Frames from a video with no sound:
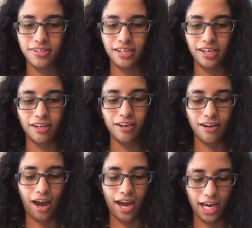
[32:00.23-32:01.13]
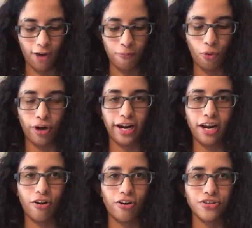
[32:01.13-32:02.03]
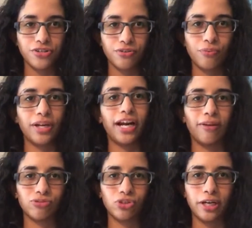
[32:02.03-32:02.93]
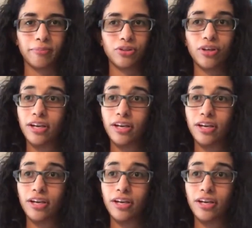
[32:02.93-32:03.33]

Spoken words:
is saying, I have more errors when I have typed.